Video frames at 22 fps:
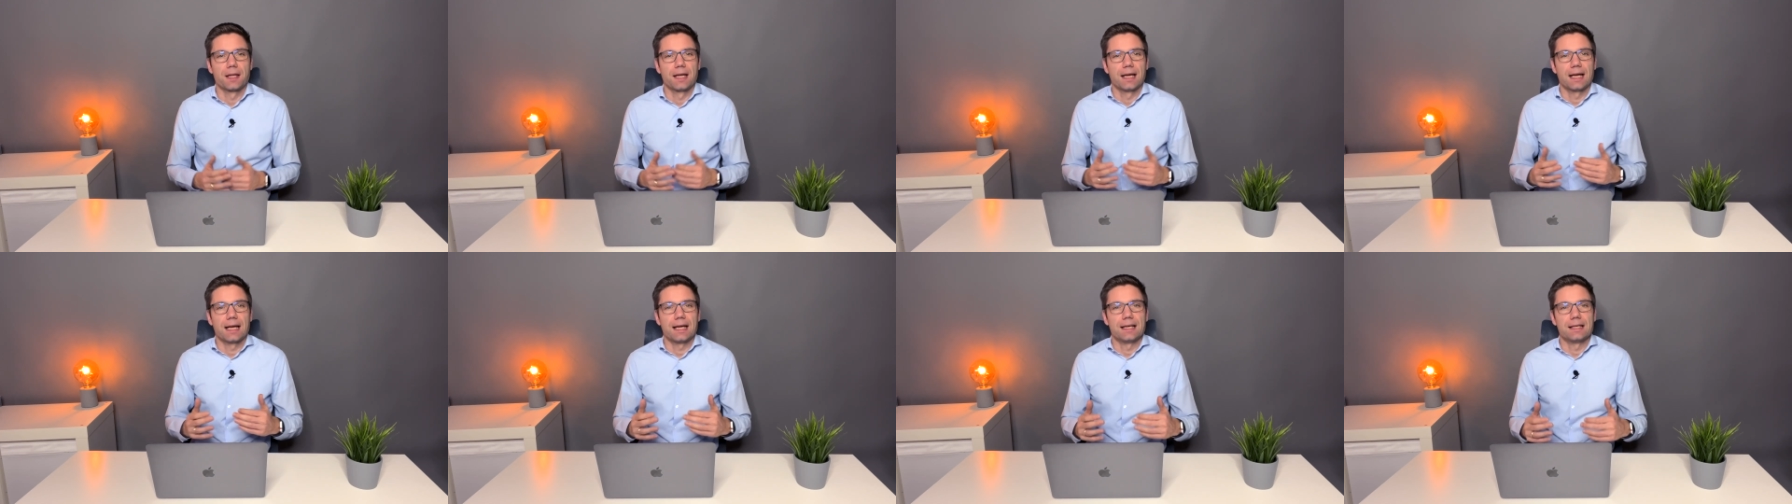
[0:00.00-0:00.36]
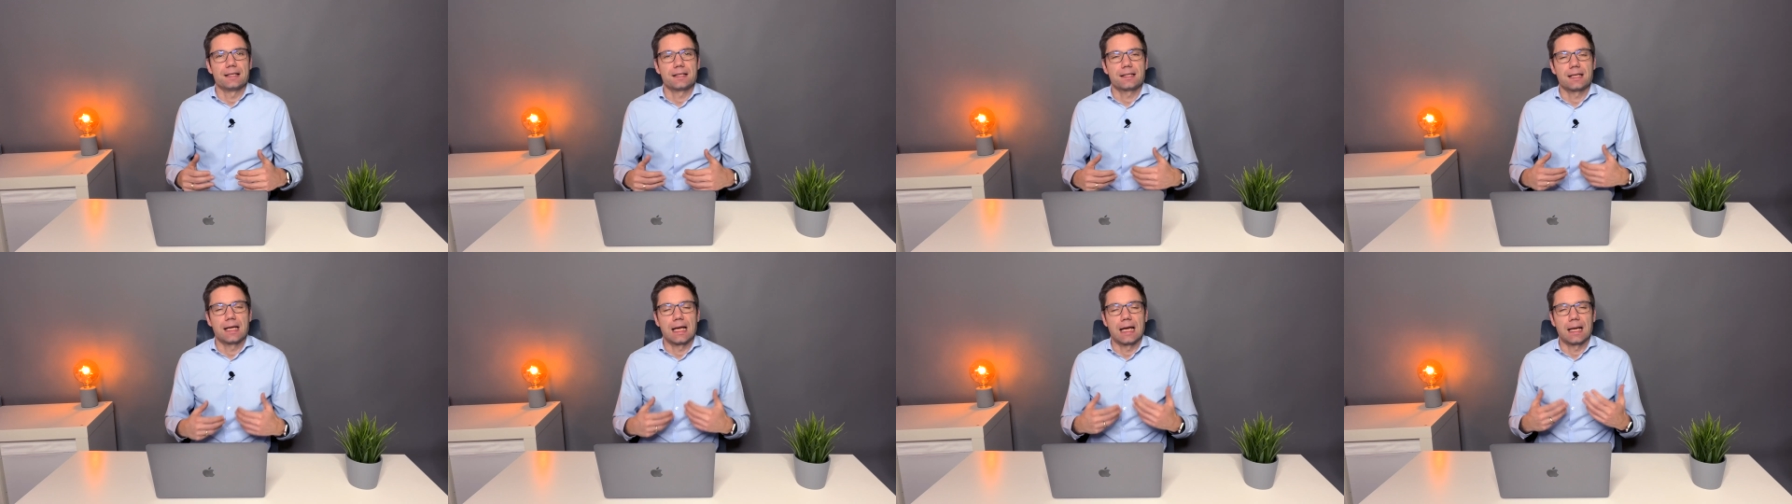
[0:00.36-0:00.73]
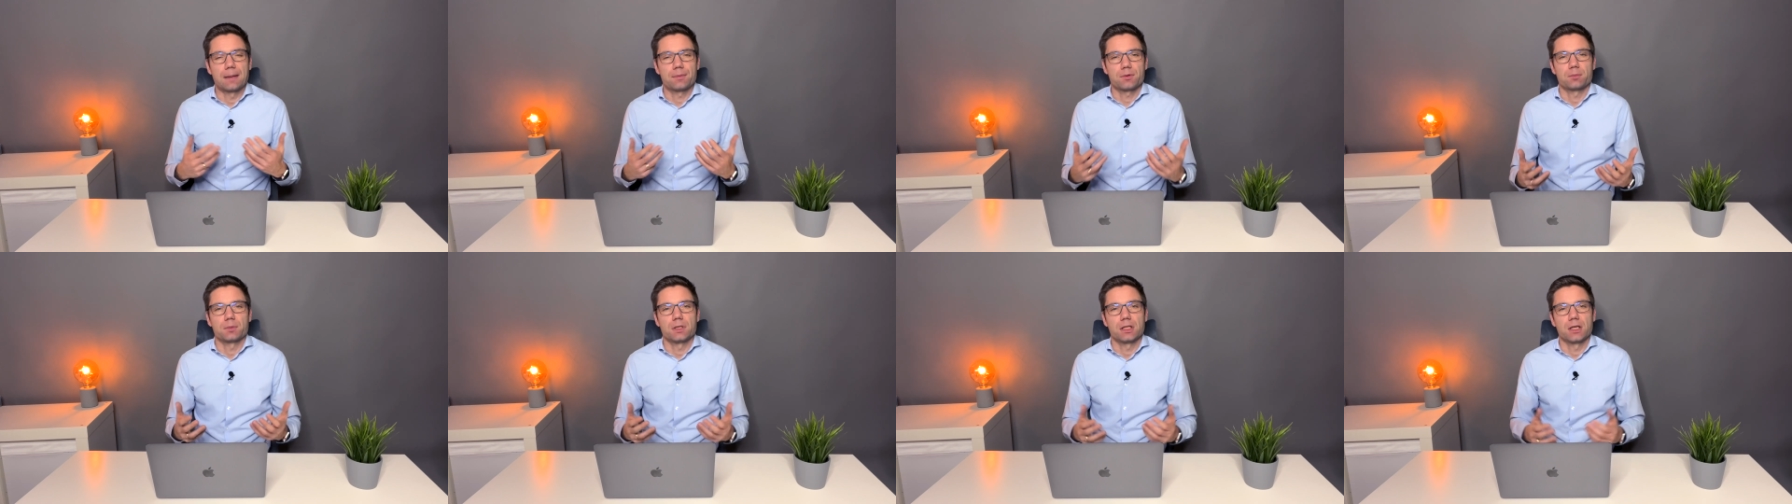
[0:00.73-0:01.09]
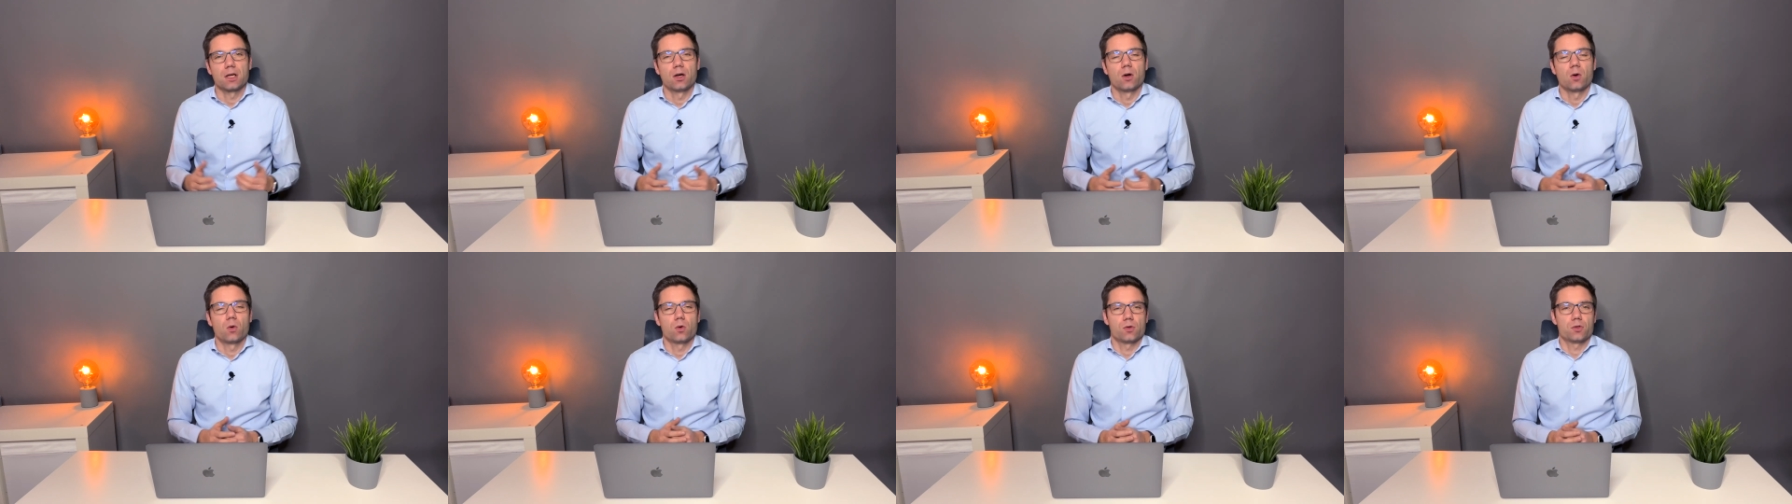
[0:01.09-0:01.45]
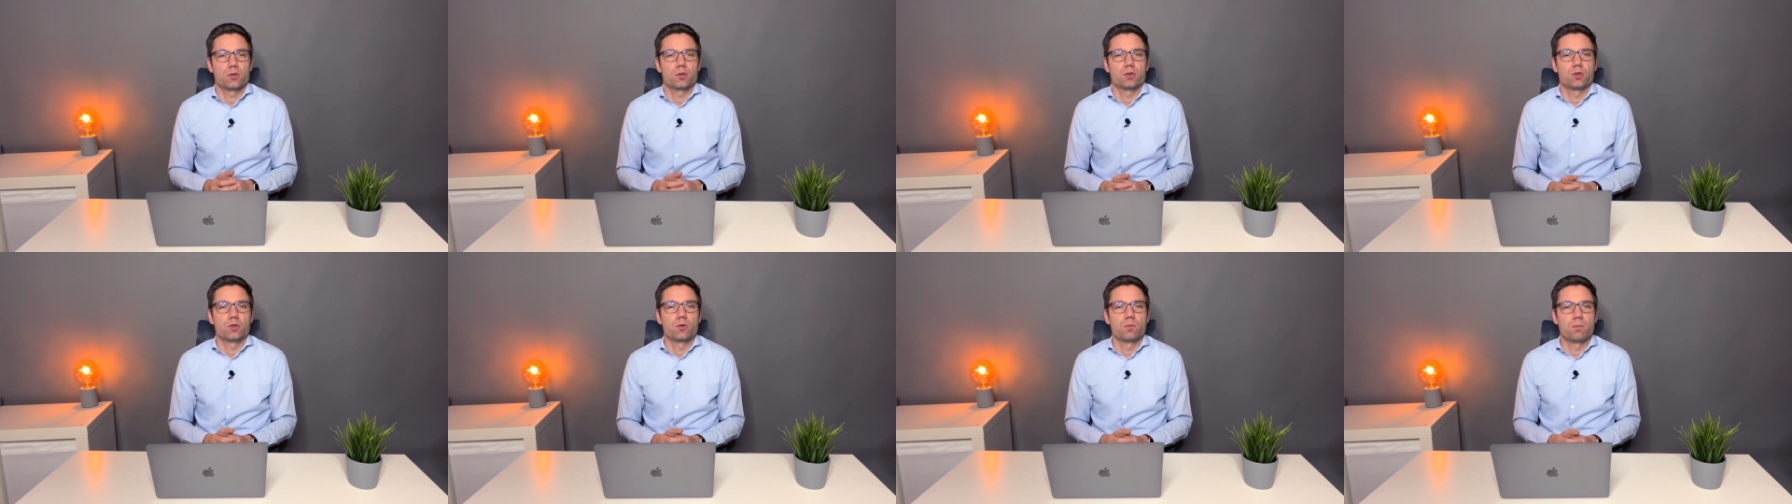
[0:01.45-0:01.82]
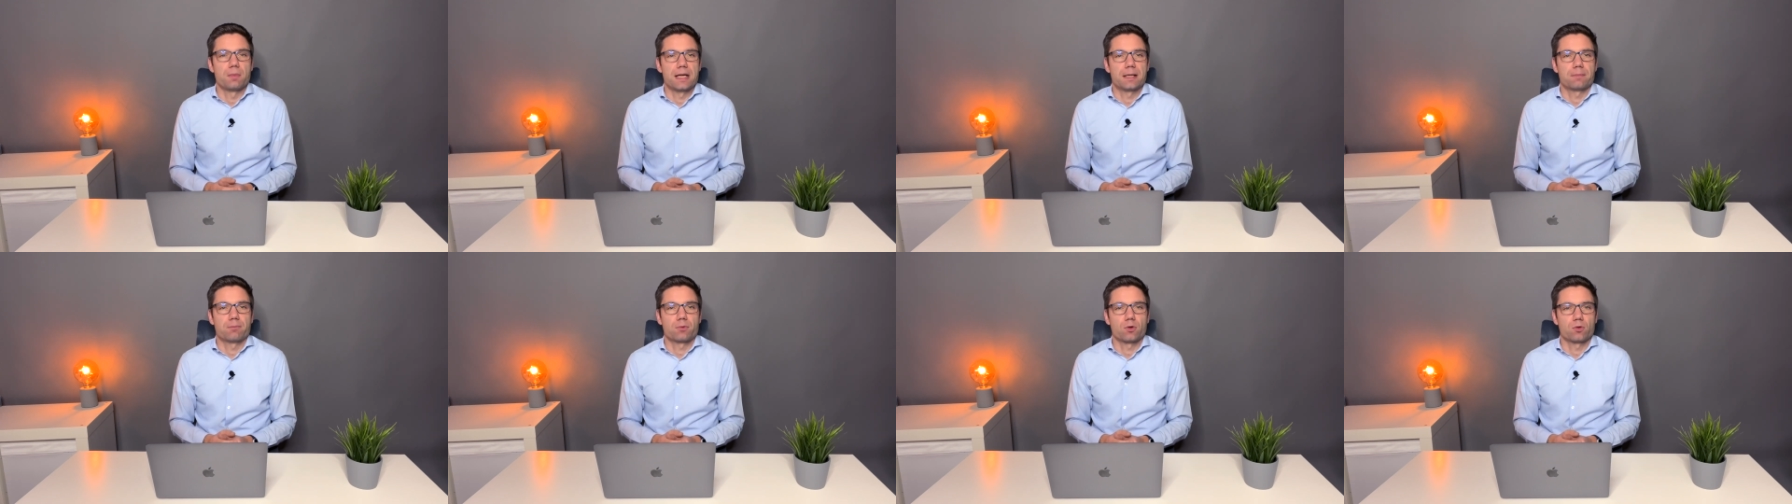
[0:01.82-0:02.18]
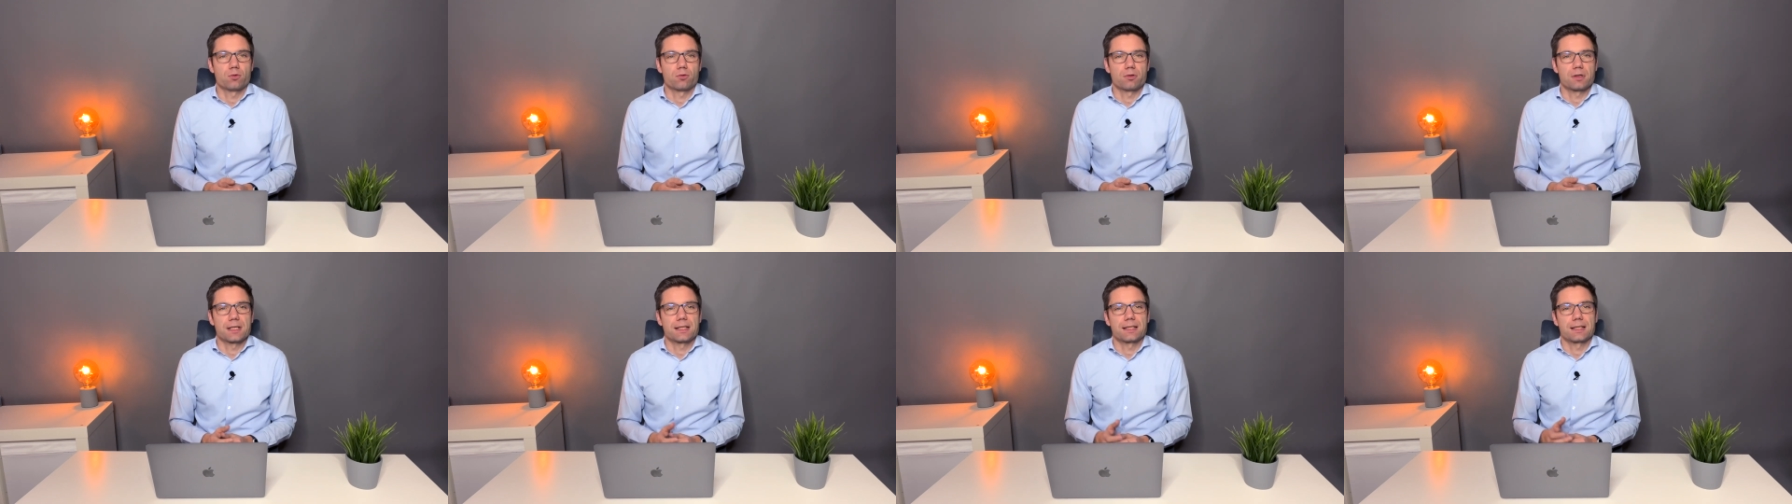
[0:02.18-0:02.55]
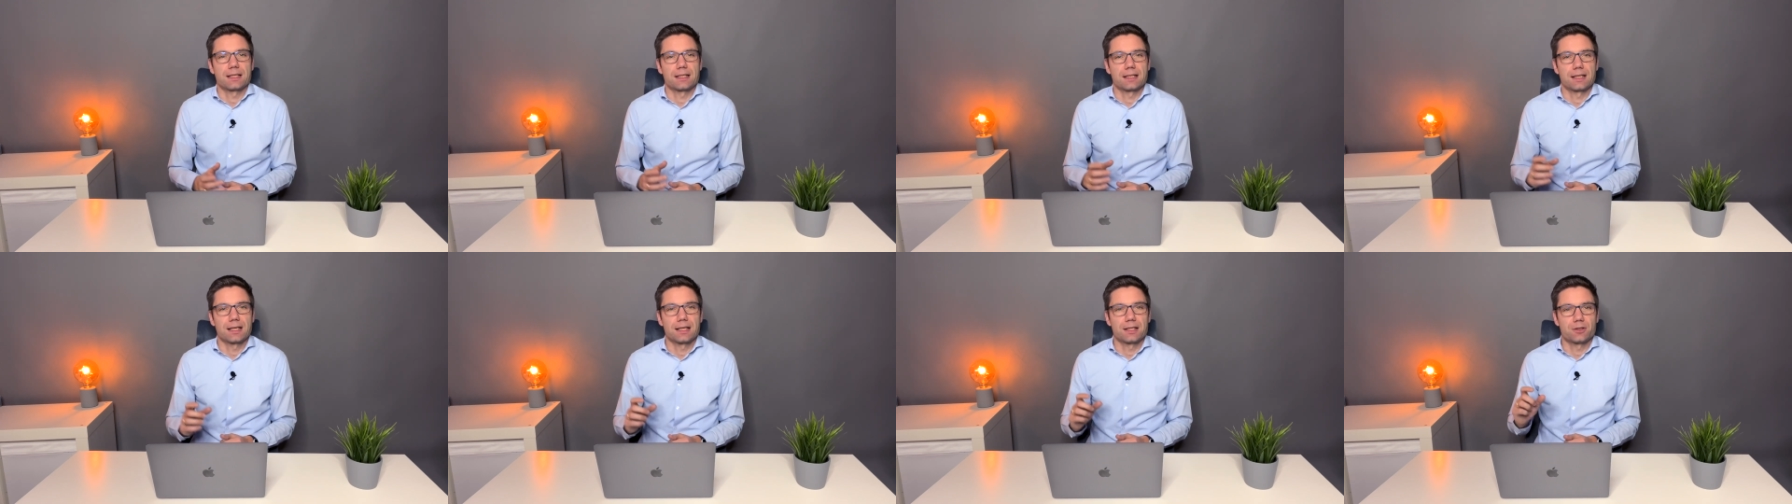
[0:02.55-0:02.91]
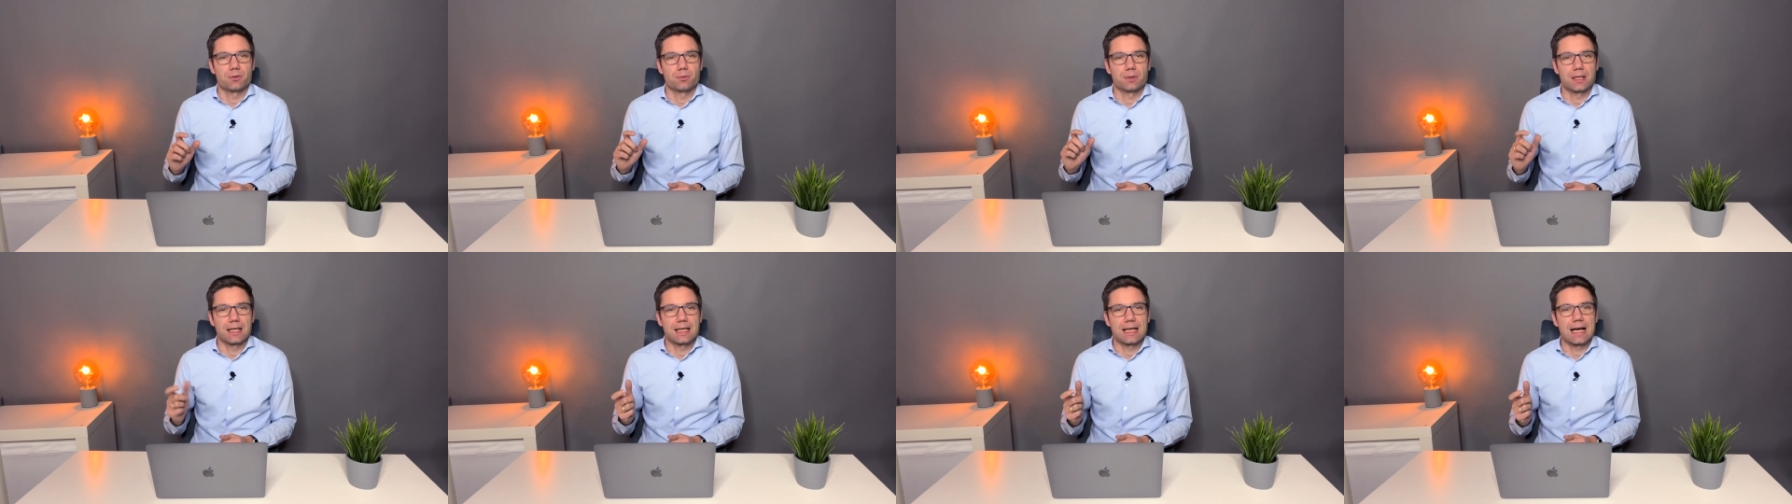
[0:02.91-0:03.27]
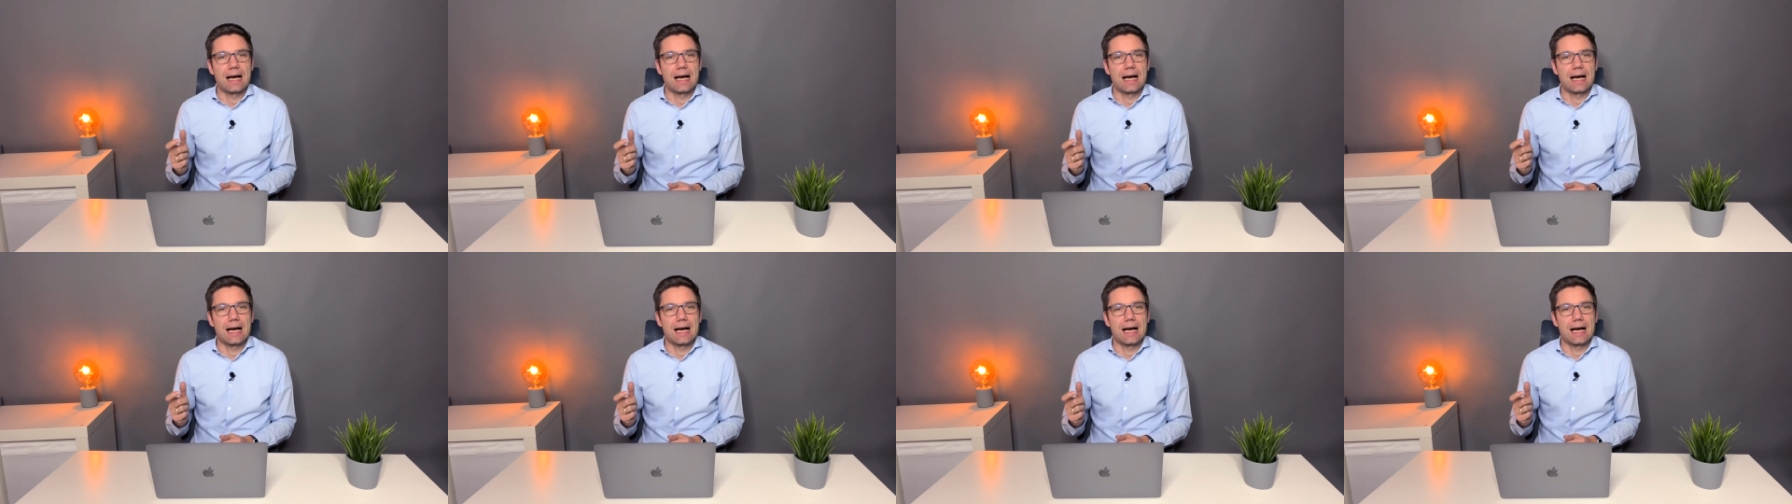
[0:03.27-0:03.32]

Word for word: And this helps me also to make progress and to get